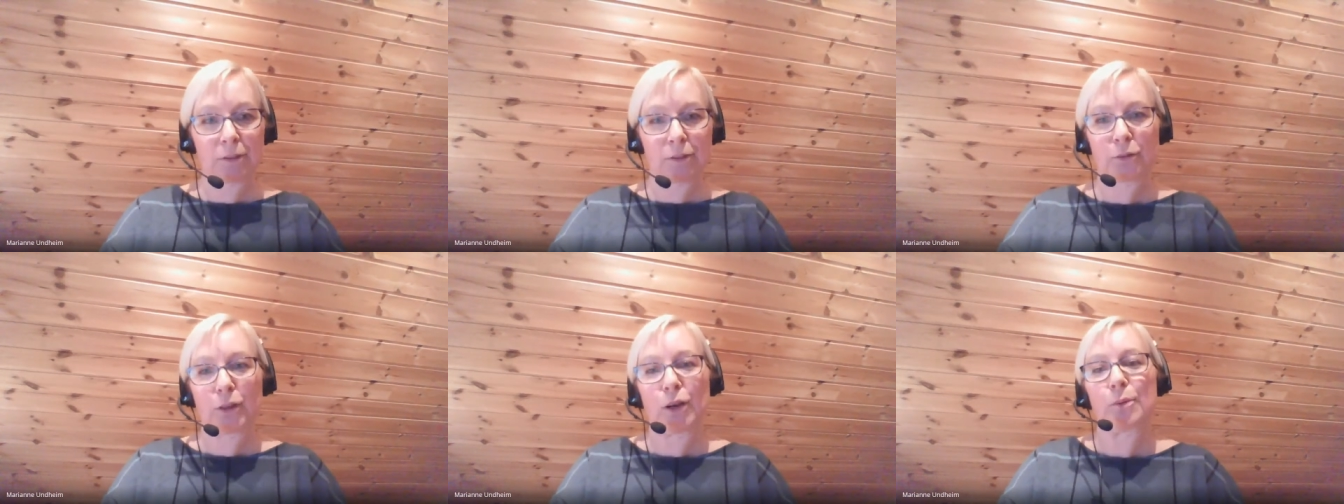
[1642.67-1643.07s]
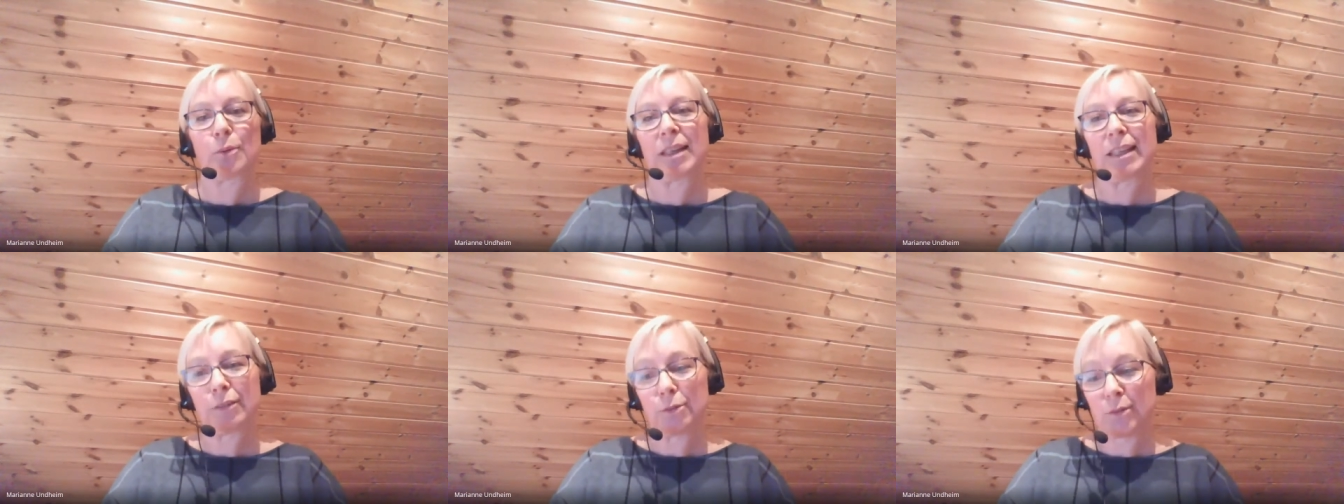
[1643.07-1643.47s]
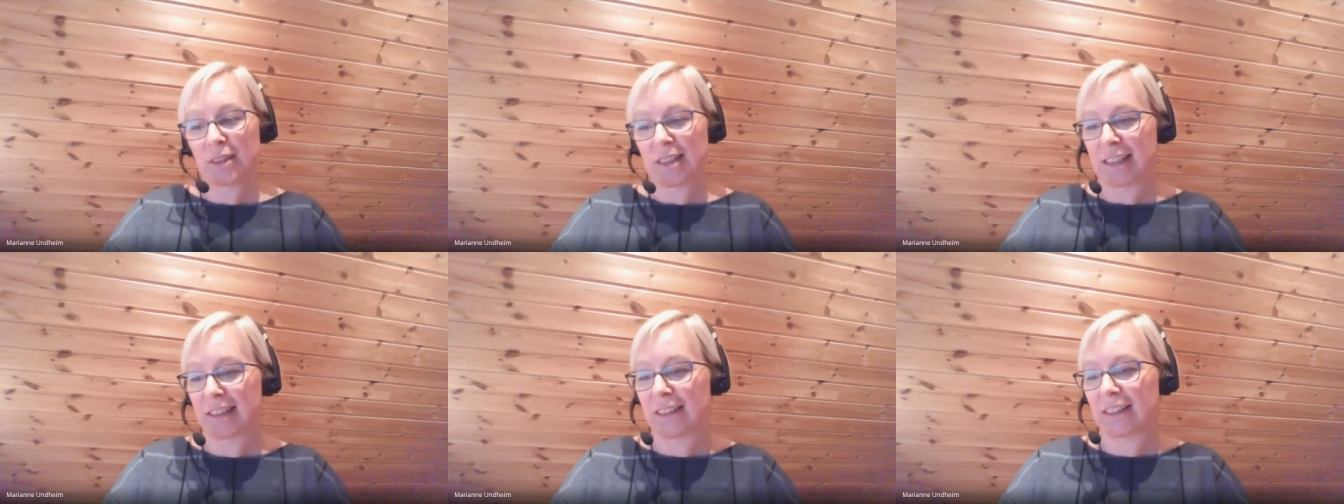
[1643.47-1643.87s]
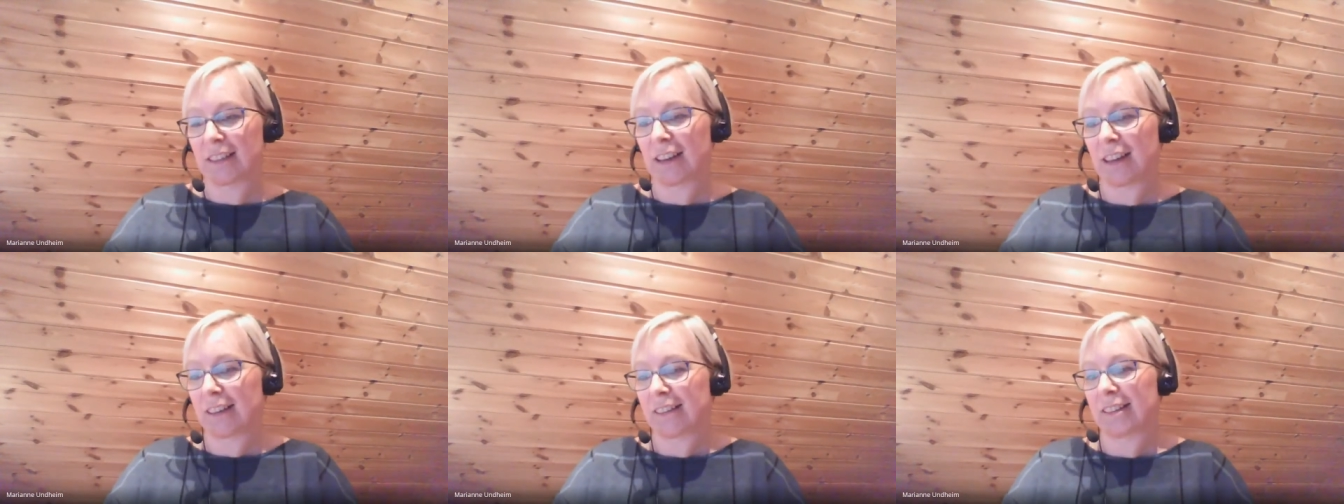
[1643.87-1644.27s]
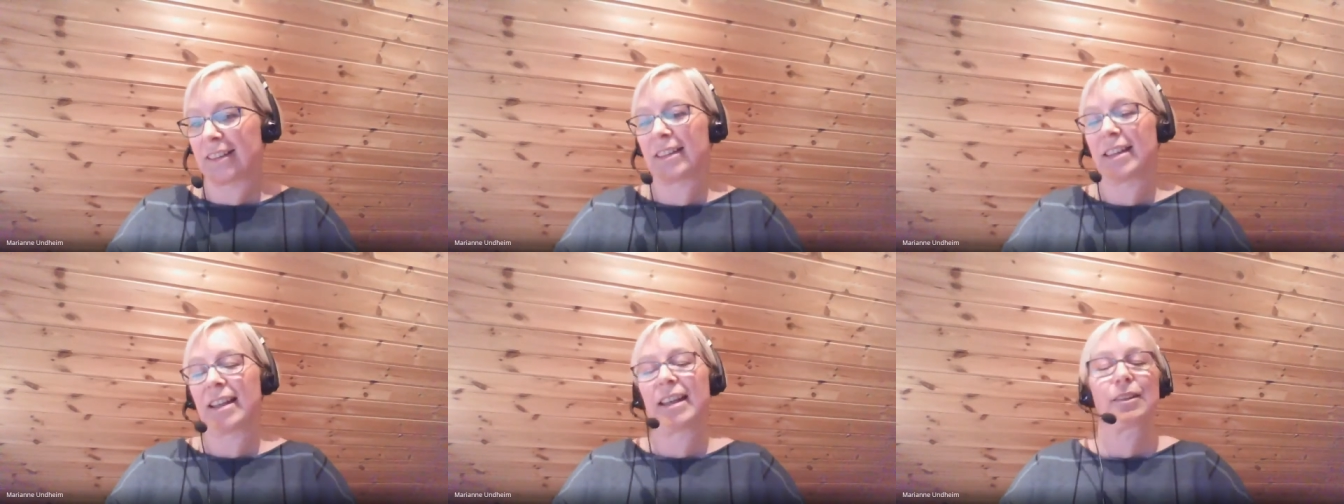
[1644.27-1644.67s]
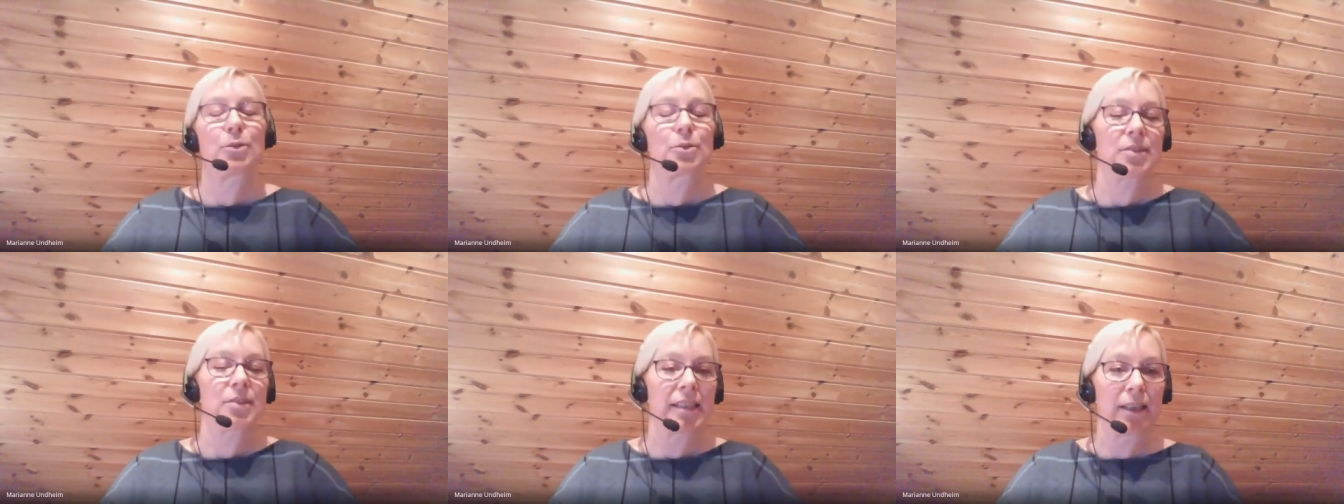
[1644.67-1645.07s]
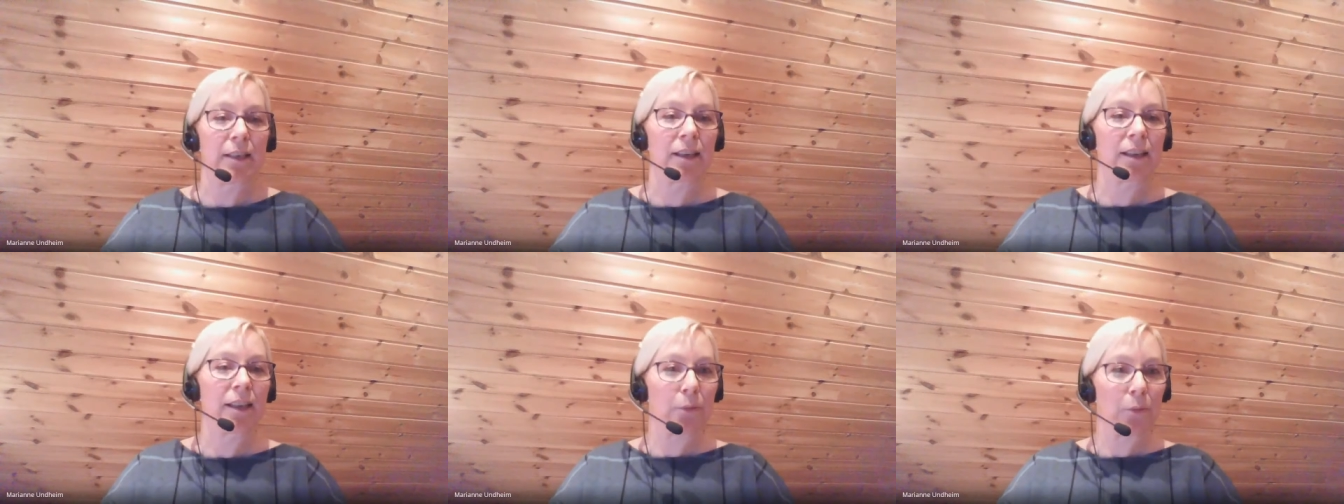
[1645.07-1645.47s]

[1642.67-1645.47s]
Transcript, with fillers: to go into the kindergarten and to see